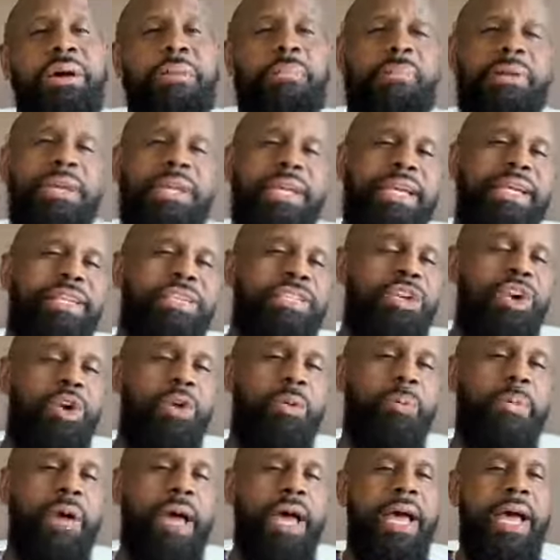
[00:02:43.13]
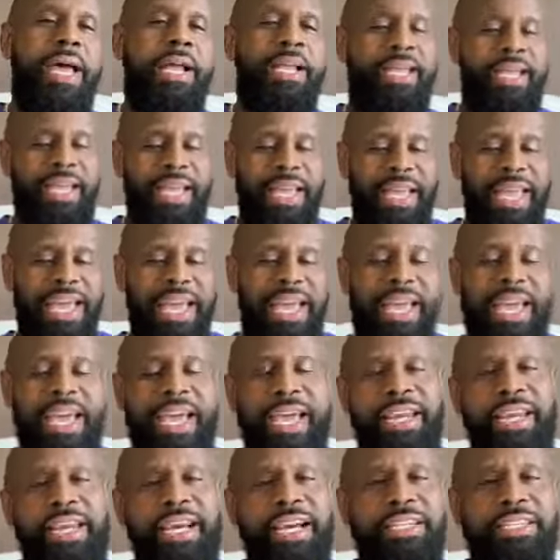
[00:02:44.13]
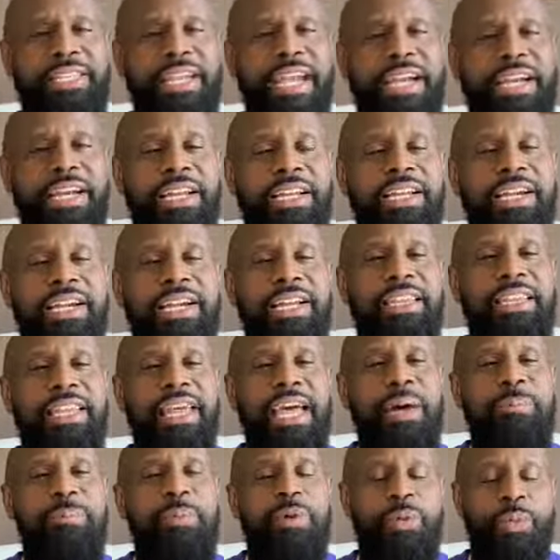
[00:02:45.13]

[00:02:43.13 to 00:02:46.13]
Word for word: please go back and uh, take a look at that.